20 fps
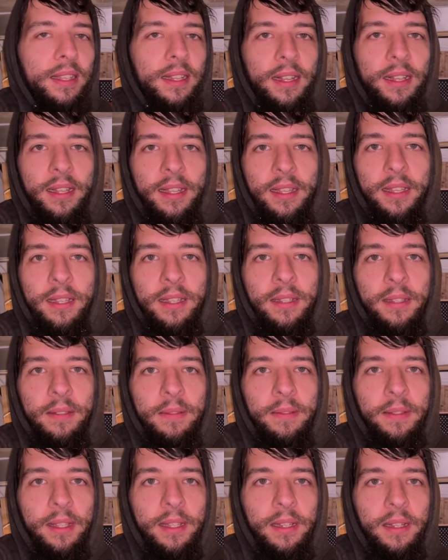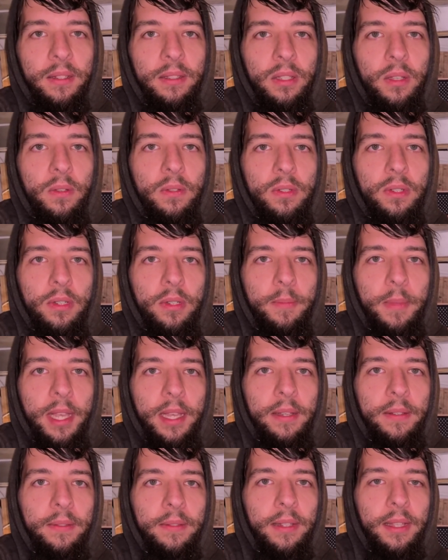that I, you know, told you
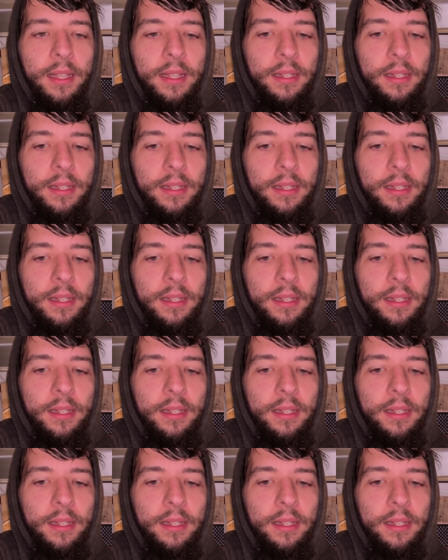about,